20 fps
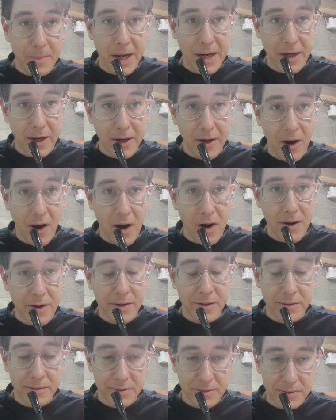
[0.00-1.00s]
make a card,
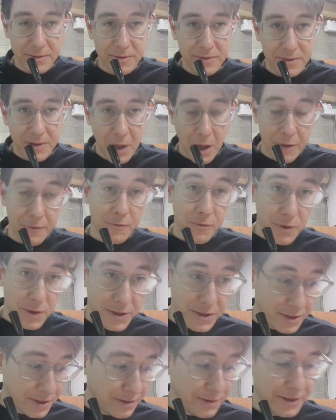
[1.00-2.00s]

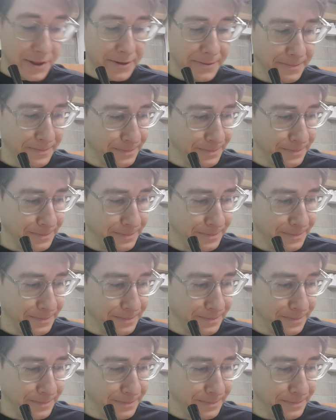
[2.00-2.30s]
unfortunately.